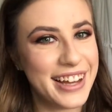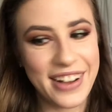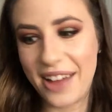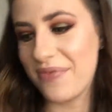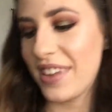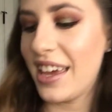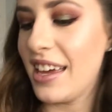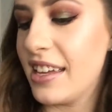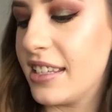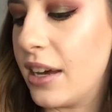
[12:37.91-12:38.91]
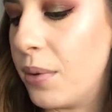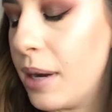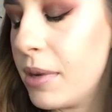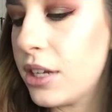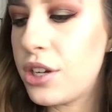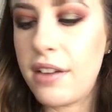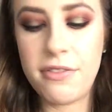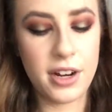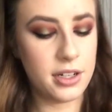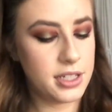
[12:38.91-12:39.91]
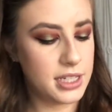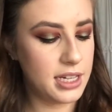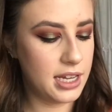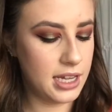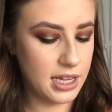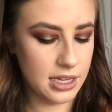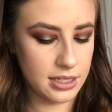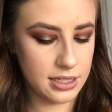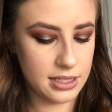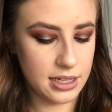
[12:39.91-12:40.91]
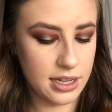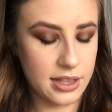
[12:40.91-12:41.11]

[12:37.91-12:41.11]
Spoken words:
Okay, so what I'm going to try first is